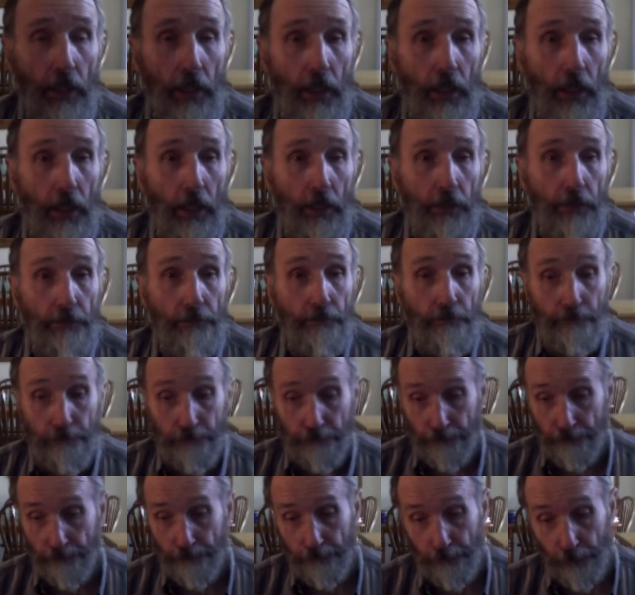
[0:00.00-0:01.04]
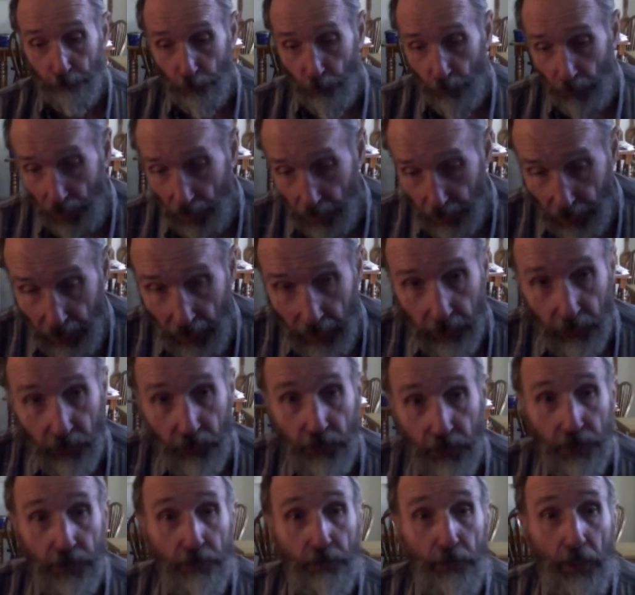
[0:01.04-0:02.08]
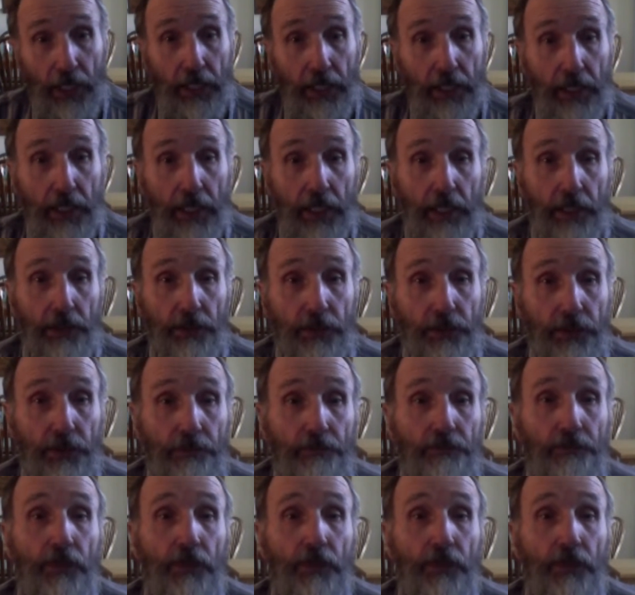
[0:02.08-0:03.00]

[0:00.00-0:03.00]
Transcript: And that's the way it is.